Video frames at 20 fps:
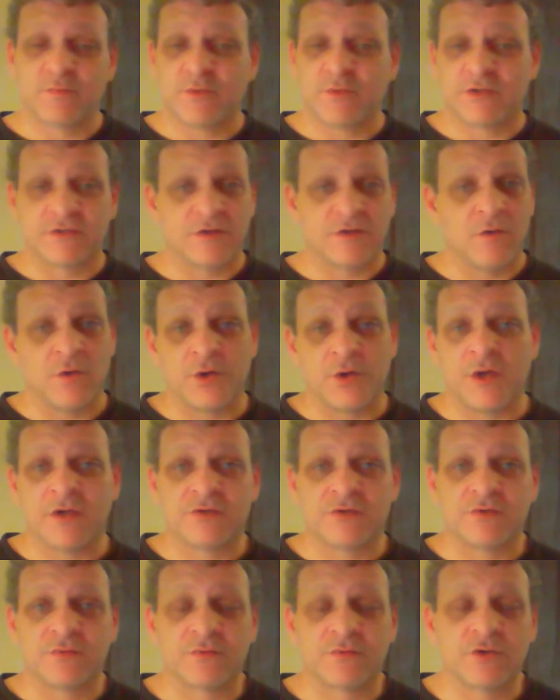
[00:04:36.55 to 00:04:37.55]
but So and
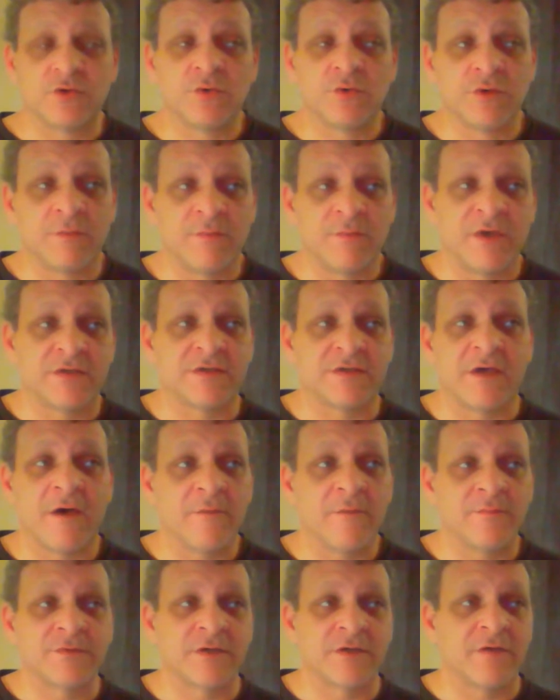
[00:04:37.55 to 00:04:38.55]
Us are two of the best
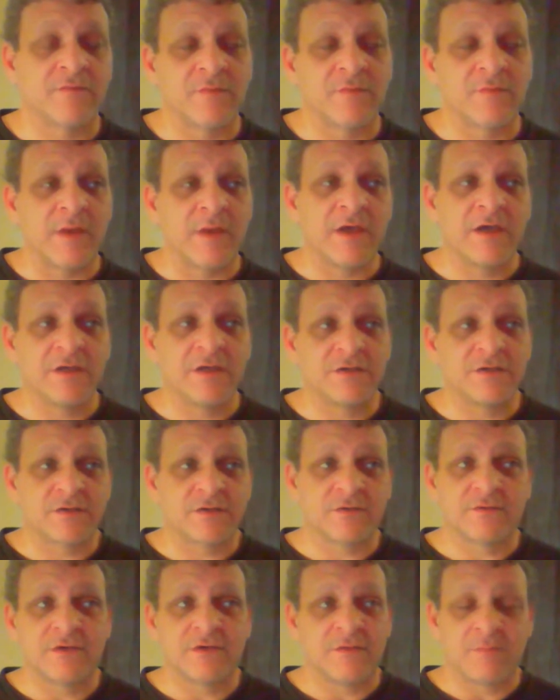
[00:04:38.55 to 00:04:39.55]
albums ever made,
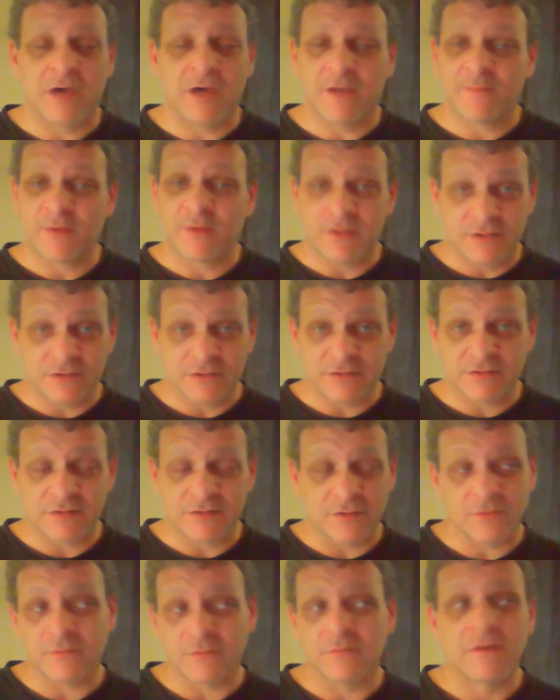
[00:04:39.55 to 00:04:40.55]
so in my opinion,
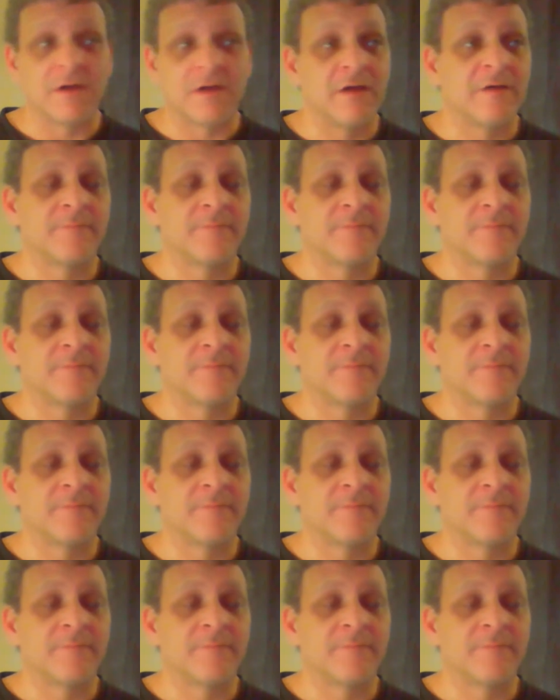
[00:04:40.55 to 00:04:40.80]
so